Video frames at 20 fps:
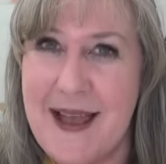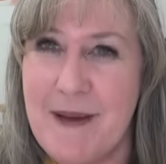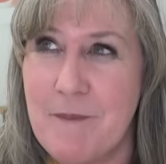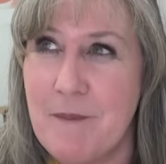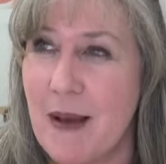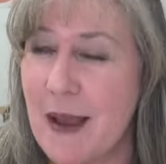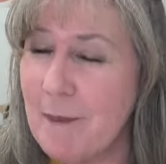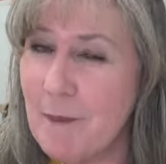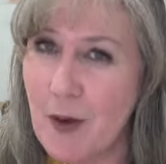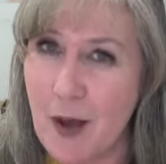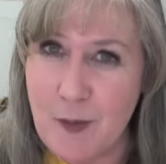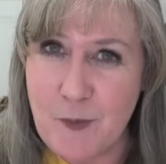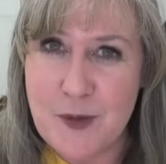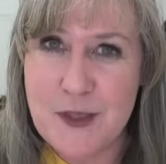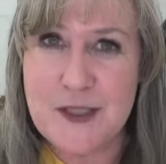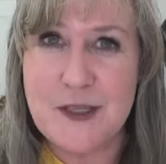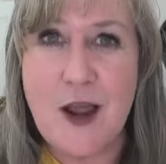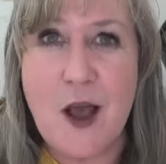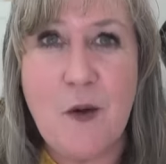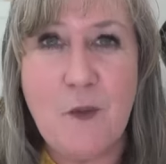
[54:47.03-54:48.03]
My mom
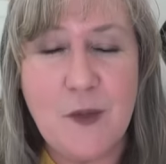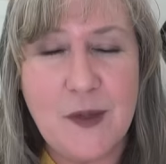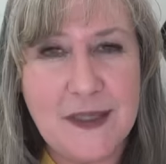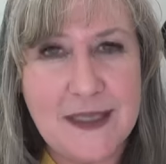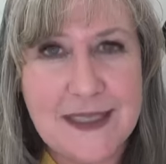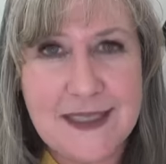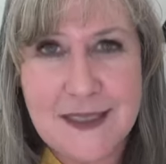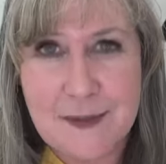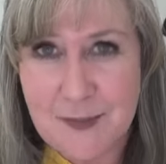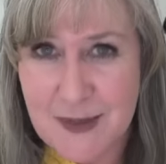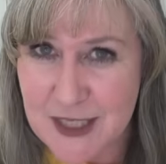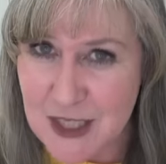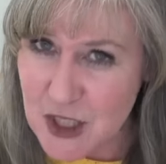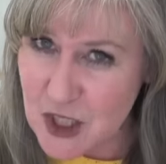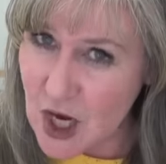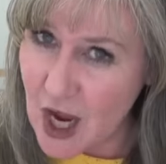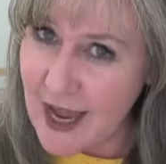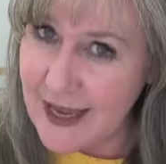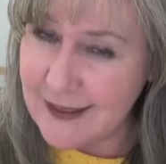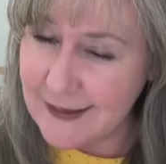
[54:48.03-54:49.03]
was not willing to be a
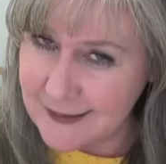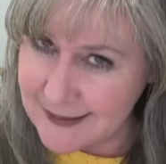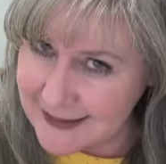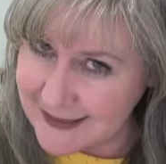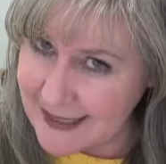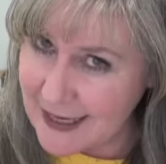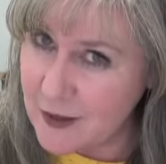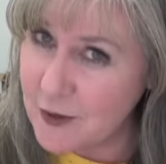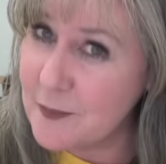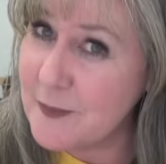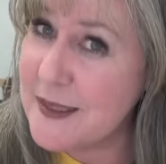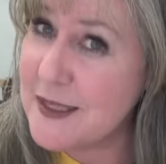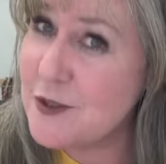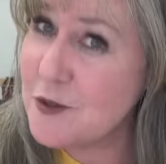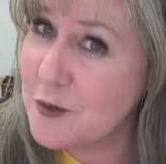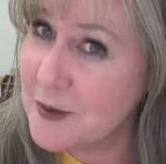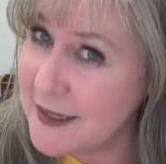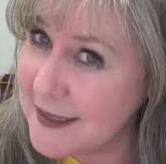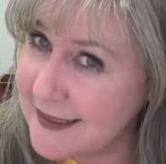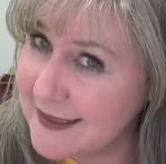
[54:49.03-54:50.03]
child again or be
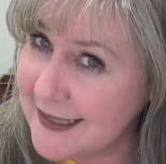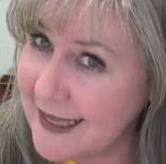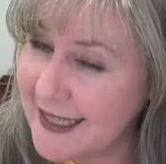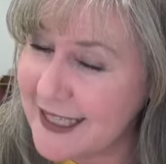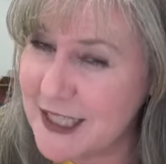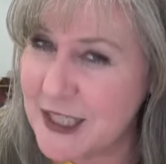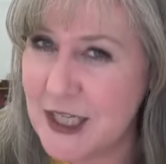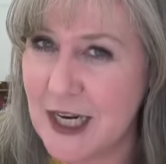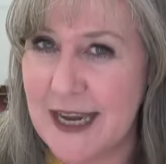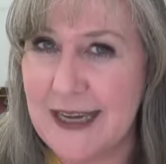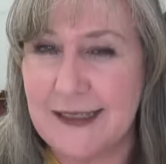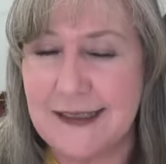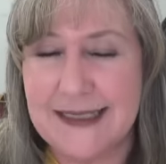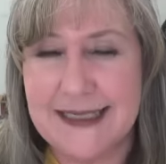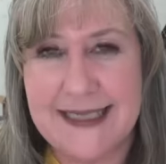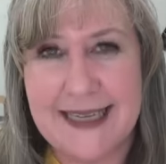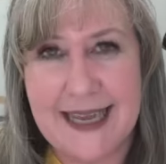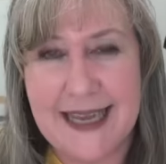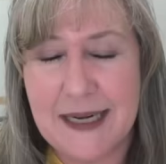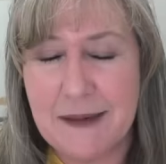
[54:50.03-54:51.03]
treated like a child
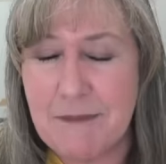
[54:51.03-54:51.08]
again.